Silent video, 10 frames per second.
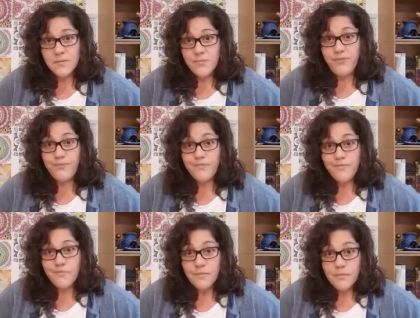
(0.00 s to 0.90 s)
Pfft.
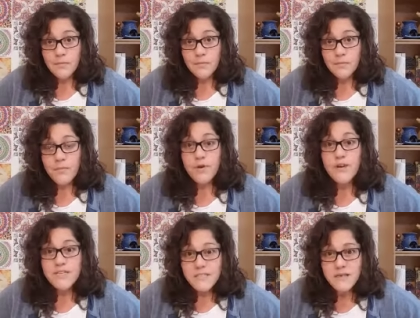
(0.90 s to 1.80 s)

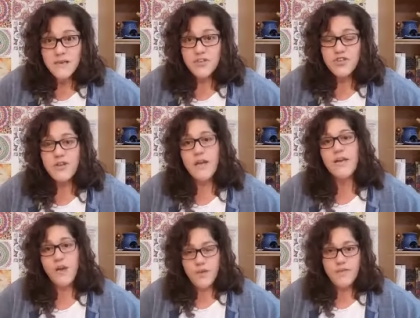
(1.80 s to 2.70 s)
Procrastination
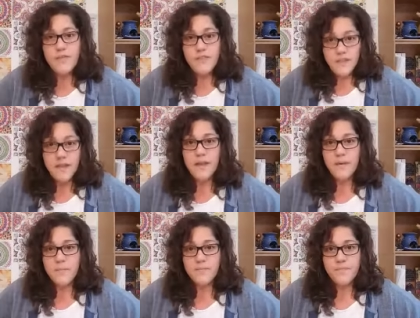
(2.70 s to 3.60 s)
and overthinking.